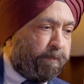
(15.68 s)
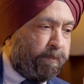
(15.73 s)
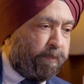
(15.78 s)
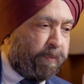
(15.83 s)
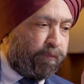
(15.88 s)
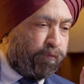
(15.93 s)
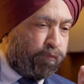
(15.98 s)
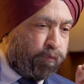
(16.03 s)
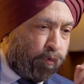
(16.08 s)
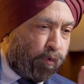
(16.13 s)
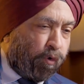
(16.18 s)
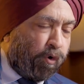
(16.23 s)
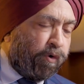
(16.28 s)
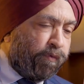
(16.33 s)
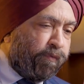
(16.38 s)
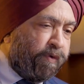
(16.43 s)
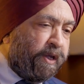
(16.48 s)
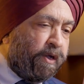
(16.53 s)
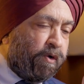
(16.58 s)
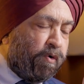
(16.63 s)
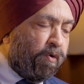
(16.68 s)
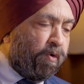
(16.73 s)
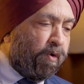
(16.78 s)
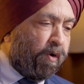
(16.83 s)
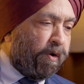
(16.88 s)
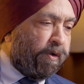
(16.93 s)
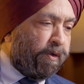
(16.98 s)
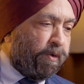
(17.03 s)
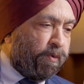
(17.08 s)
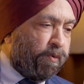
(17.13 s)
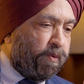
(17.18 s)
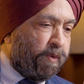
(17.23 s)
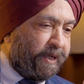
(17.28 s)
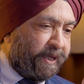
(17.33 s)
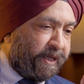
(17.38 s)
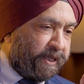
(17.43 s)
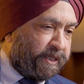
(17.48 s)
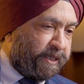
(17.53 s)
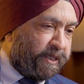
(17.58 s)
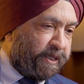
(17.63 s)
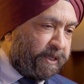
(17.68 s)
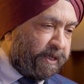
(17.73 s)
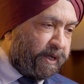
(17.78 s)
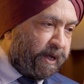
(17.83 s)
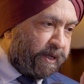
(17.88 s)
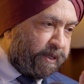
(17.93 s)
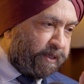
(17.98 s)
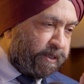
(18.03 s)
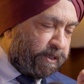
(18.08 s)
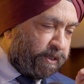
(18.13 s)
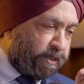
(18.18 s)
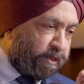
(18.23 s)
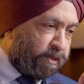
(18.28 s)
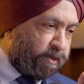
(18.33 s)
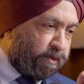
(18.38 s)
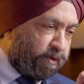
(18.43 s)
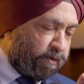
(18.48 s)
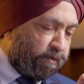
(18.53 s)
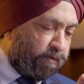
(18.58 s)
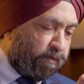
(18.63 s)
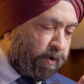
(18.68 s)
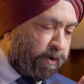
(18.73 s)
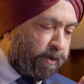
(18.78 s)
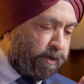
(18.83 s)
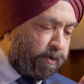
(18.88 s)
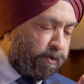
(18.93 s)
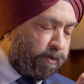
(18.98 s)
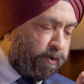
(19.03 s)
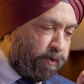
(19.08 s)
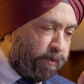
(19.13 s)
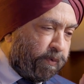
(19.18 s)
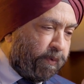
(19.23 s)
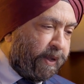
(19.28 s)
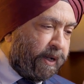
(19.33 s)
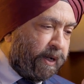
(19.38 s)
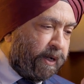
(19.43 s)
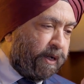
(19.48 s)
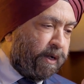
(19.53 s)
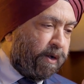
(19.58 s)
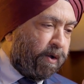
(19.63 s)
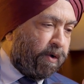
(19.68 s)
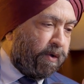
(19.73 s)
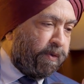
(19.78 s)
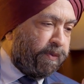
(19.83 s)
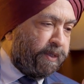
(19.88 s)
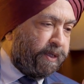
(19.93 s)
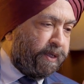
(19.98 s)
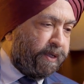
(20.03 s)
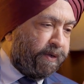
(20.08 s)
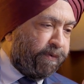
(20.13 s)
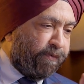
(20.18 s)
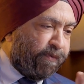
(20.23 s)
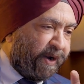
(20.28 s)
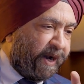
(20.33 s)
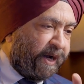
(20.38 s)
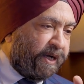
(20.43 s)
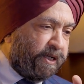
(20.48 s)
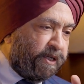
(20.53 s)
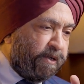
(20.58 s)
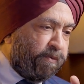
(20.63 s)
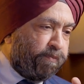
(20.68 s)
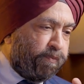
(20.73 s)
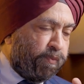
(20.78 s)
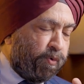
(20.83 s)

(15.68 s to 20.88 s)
Before we go on to LASIK, I just want to dwell on the refractive